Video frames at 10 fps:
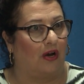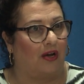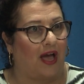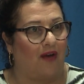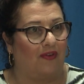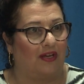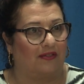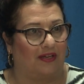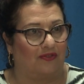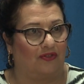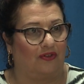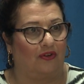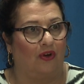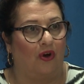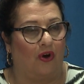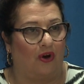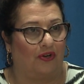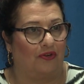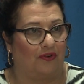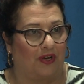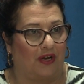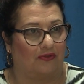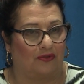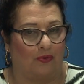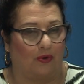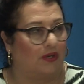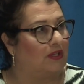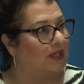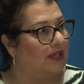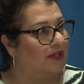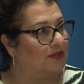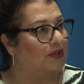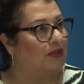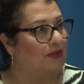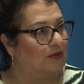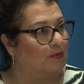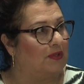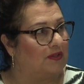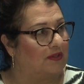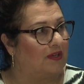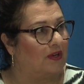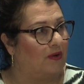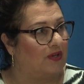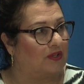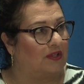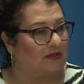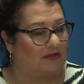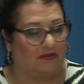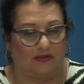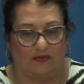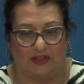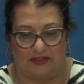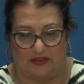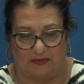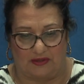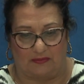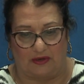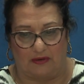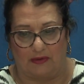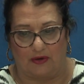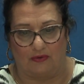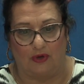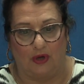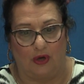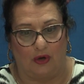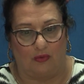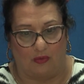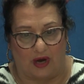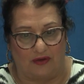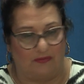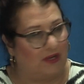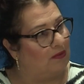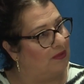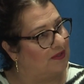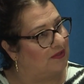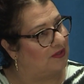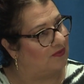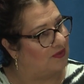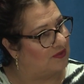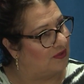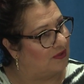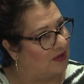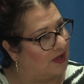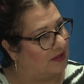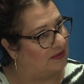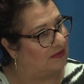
having attention on your accounts quarterly is a huge piece of the equation. It really tells me something about why you've been in business for so long.